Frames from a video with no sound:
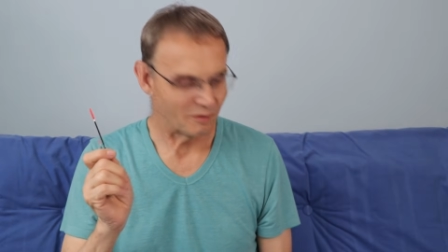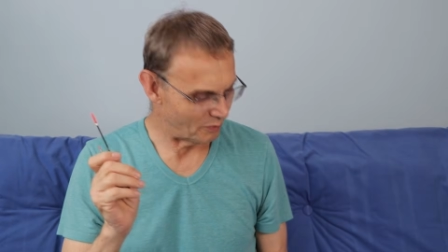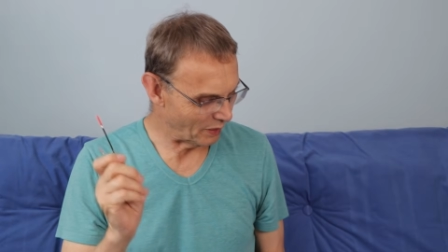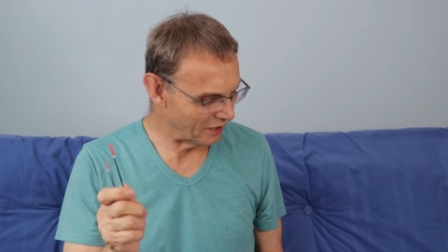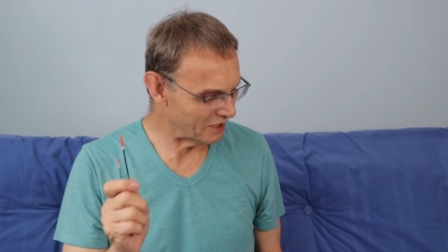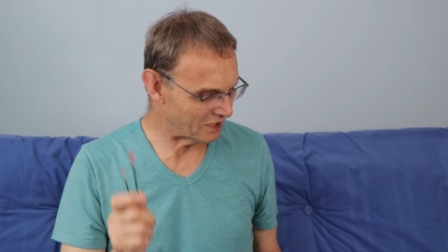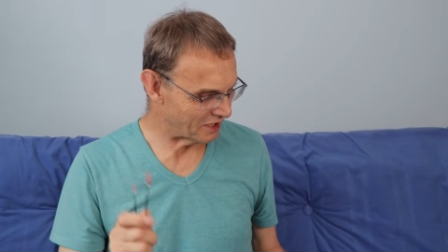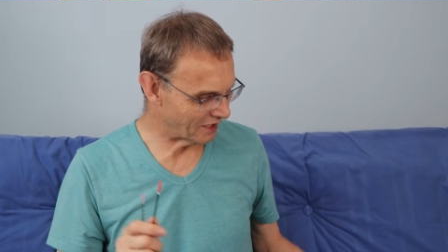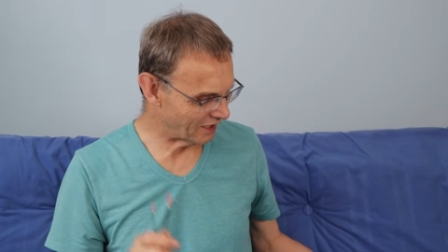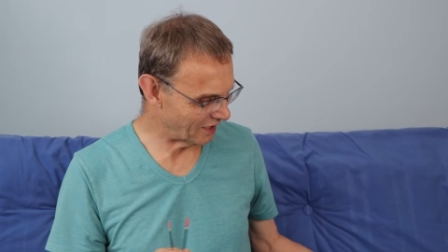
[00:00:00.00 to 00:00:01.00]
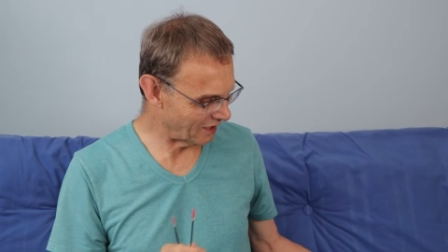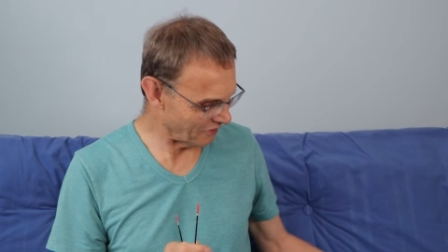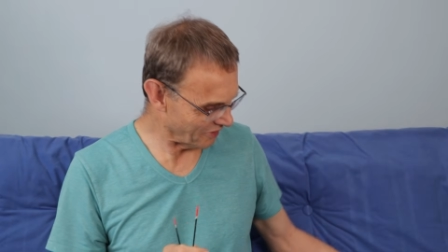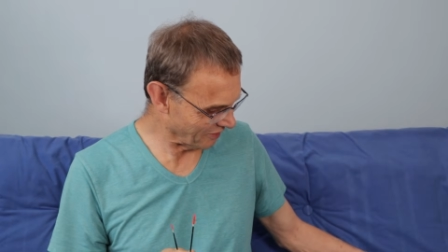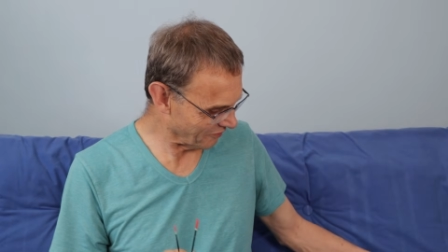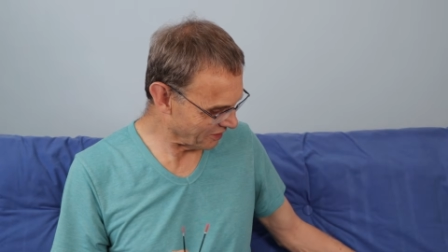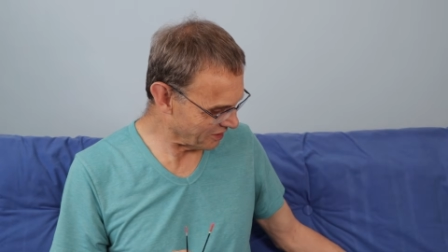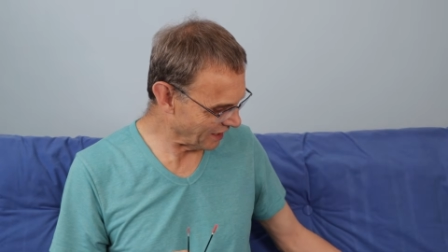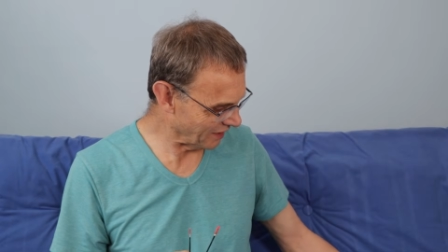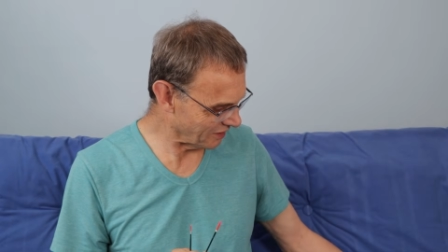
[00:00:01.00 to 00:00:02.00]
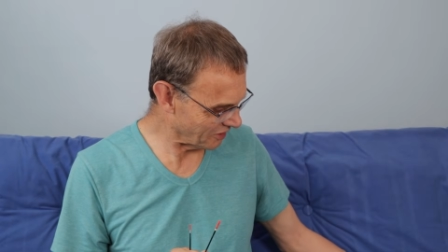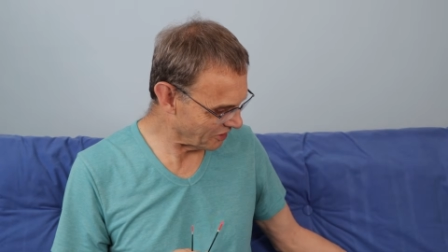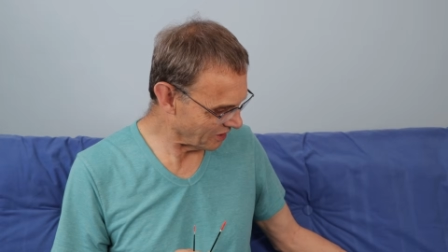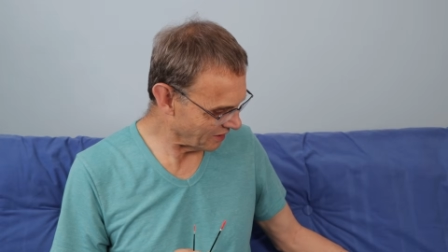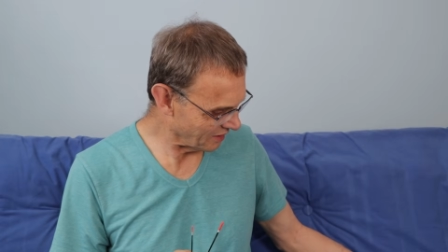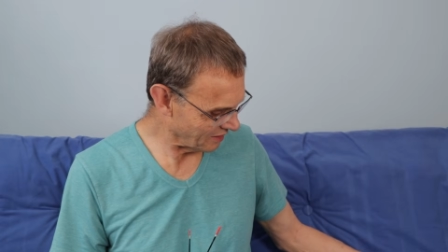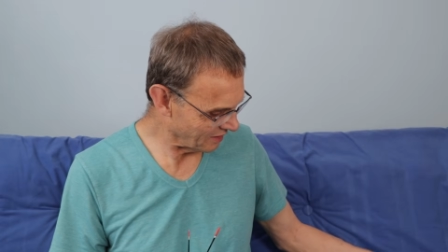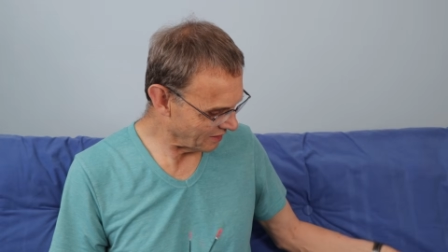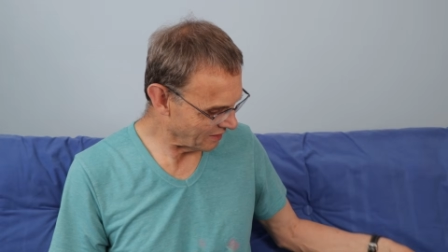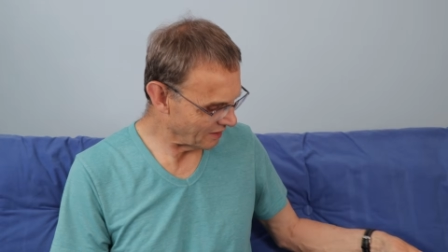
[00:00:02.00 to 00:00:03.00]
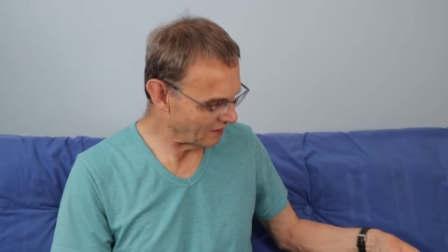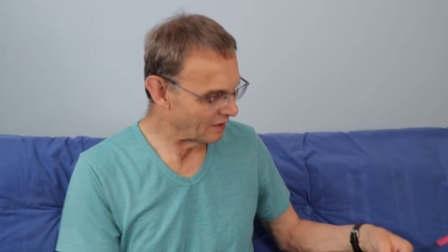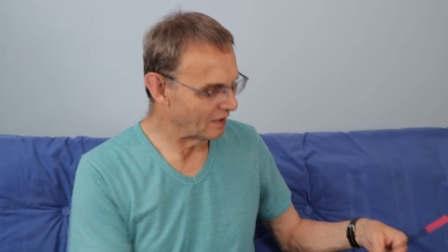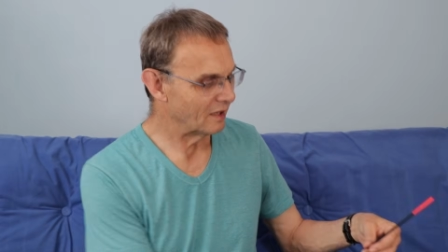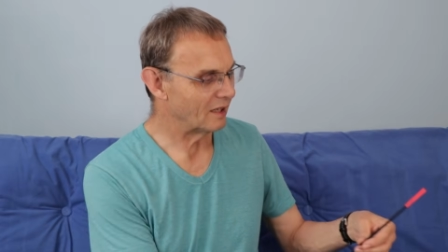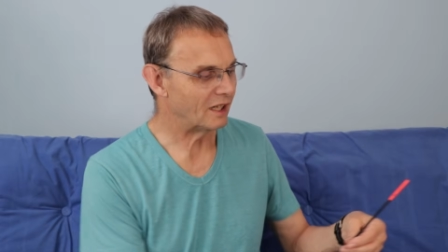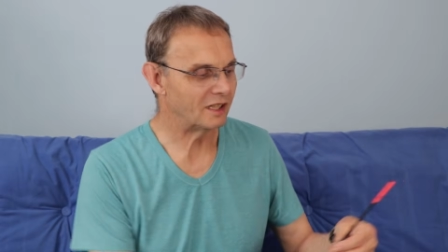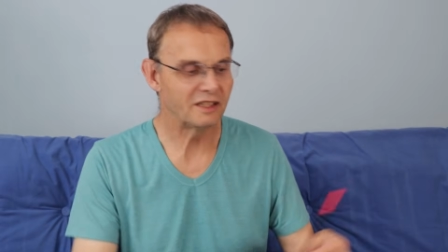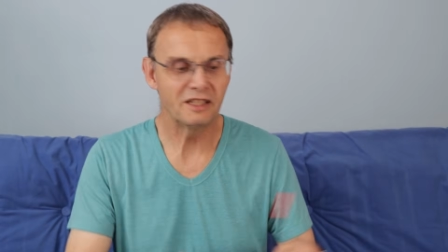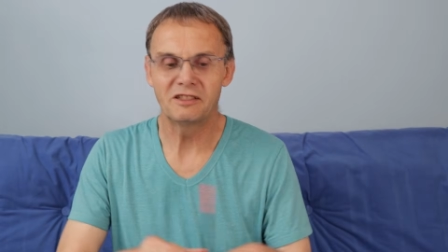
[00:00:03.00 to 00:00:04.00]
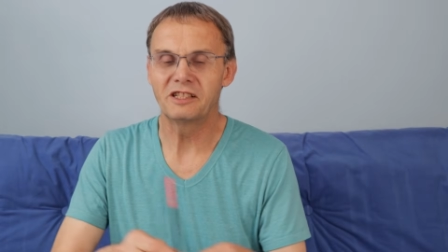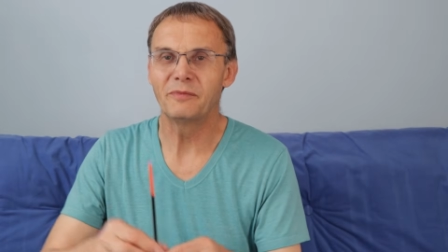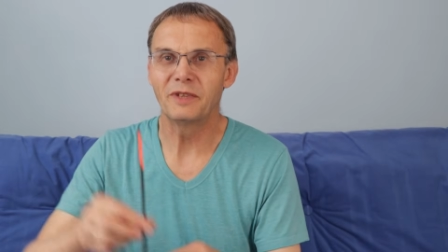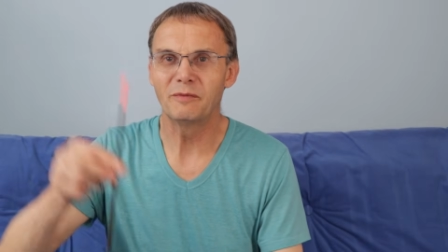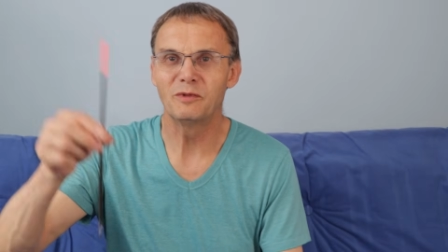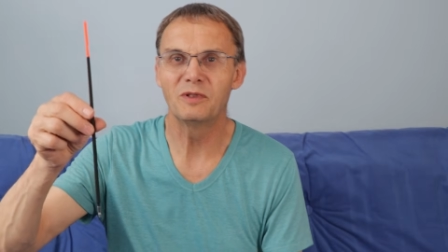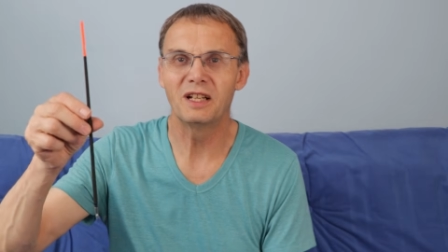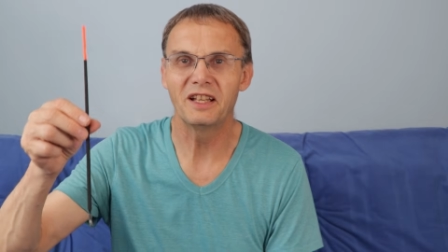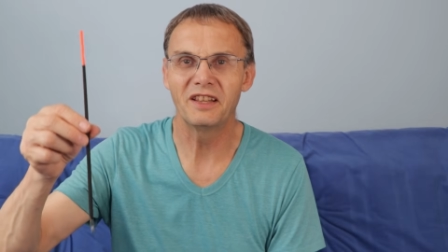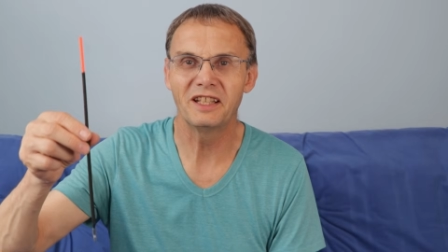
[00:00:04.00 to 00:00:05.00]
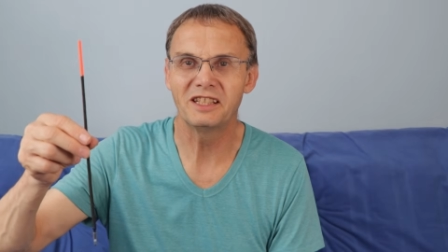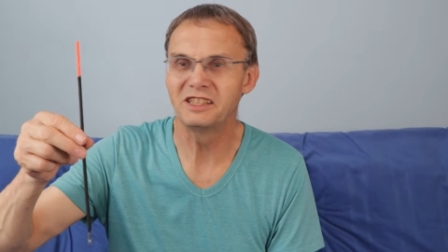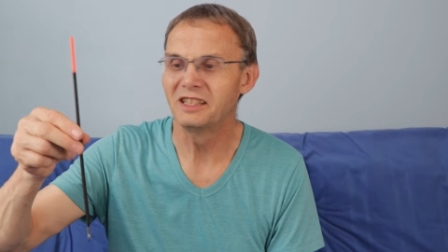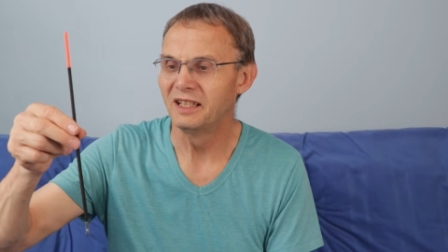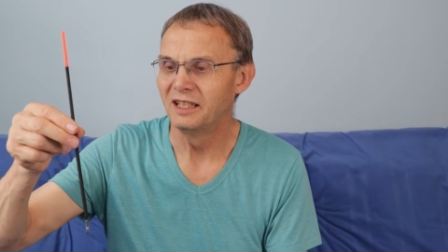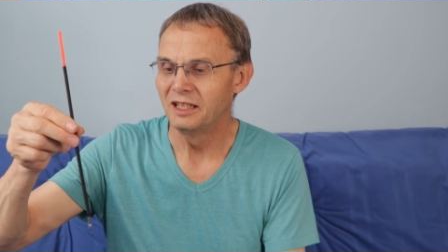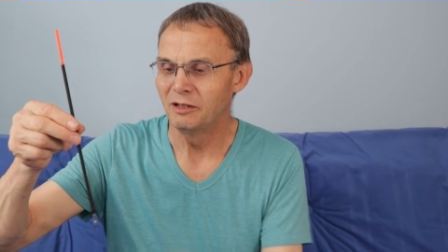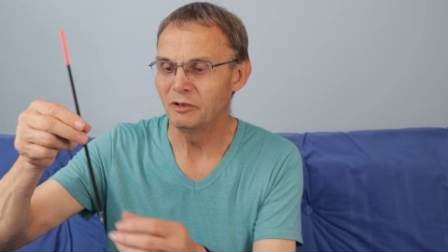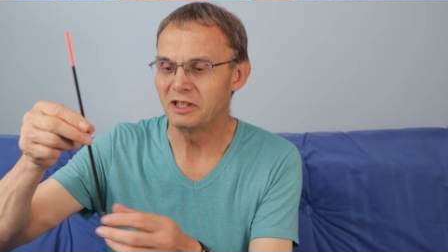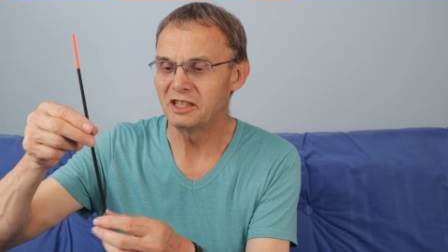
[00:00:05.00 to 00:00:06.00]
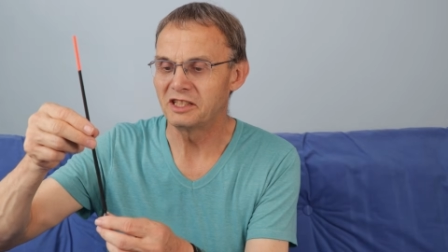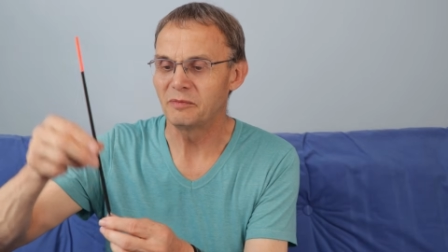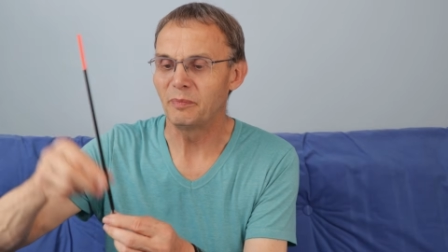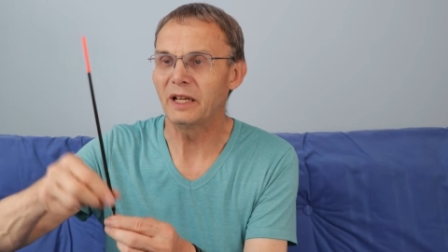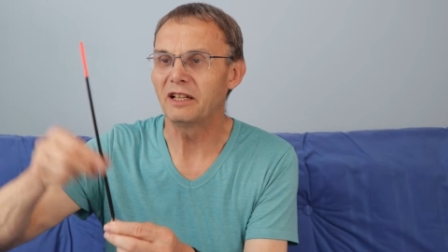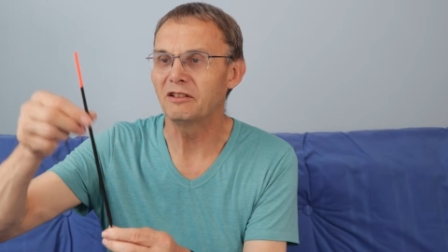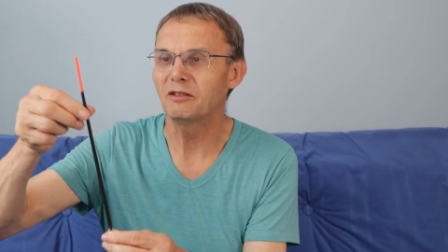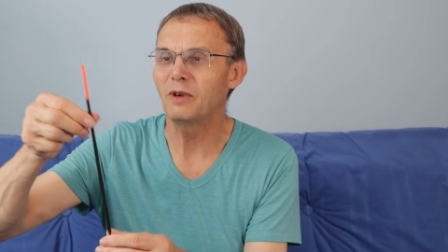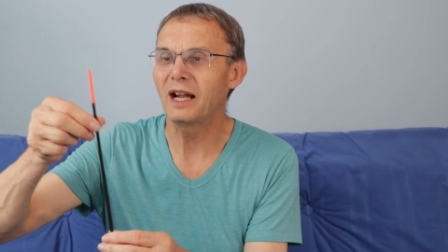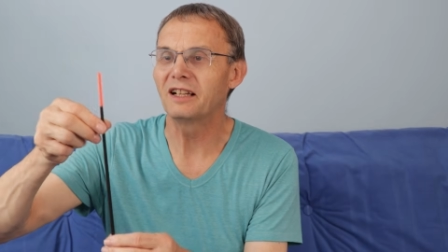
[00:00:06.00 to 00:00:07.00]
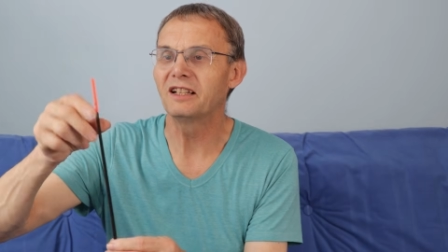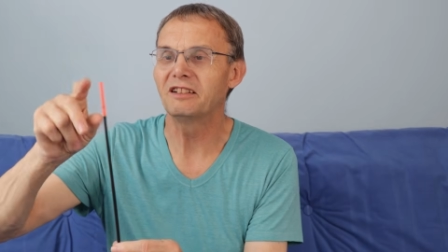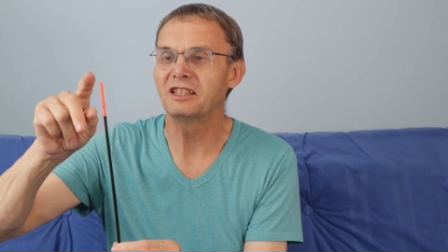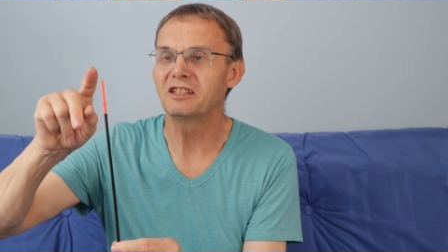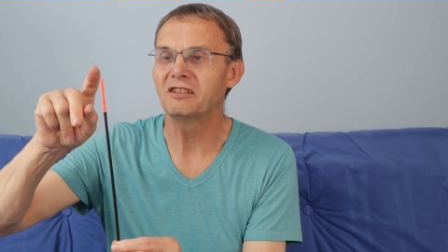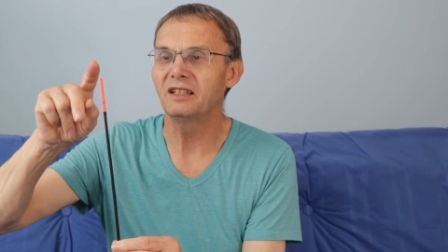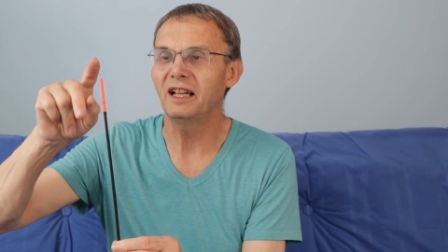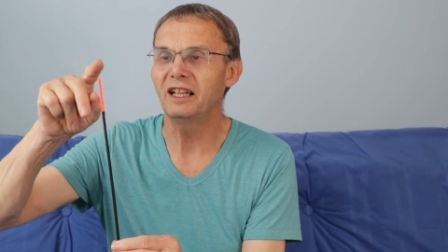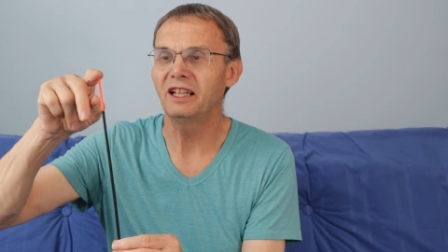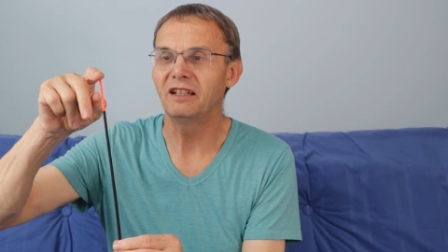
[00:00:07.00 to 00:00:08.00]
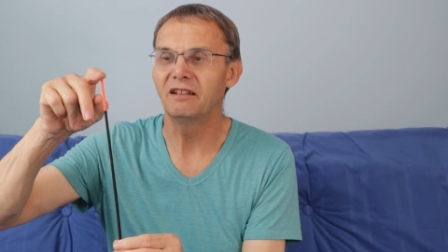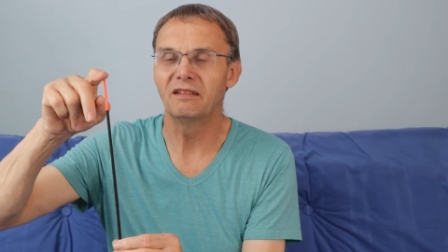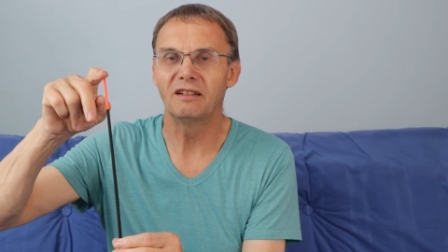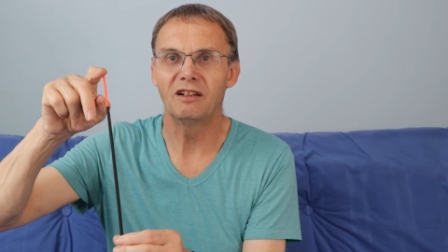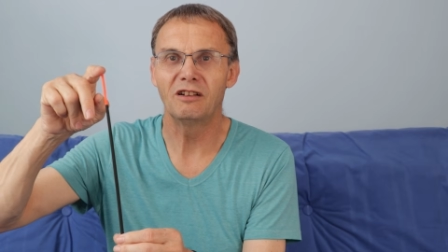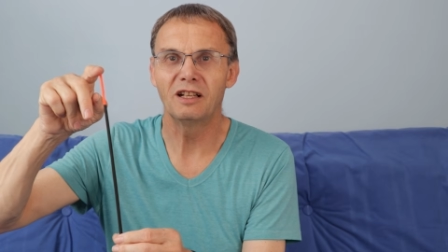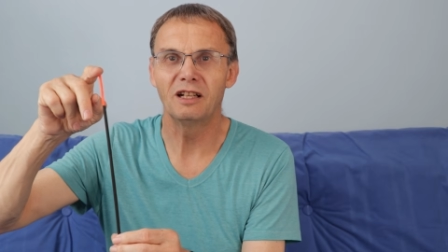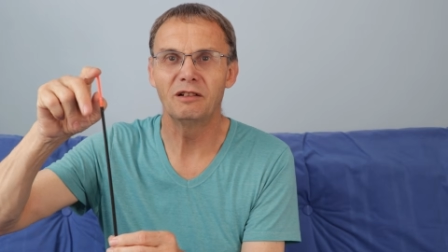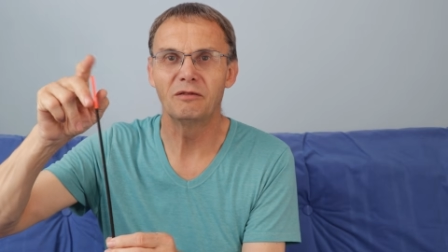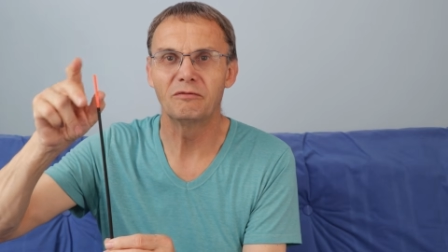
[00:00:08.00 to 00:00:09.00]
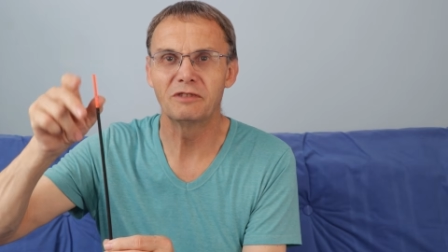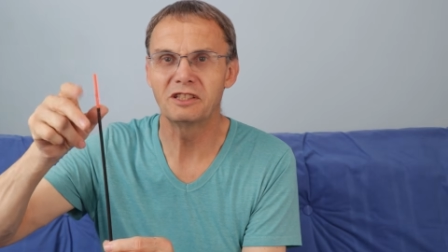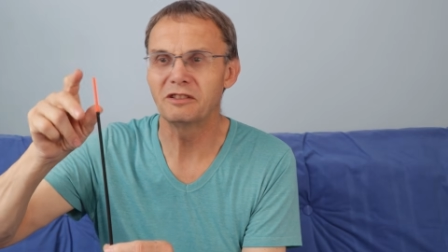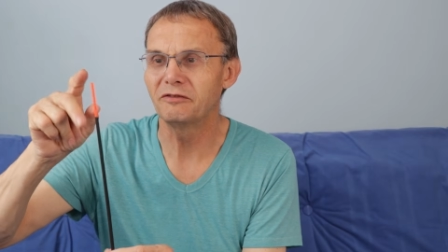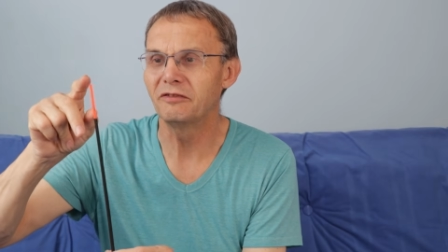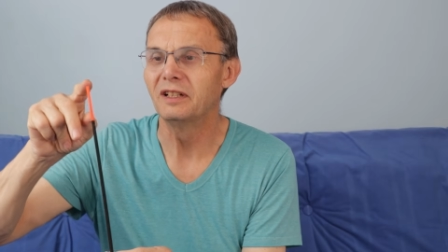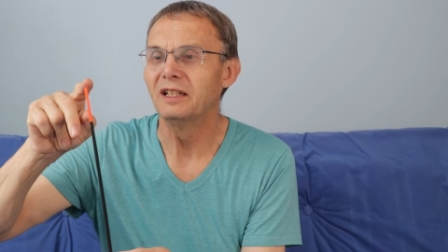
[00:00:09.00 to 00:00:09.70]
Personally, I think for tench, I'd use something more like this, which is a peacock waggler. It's got a hollow resolve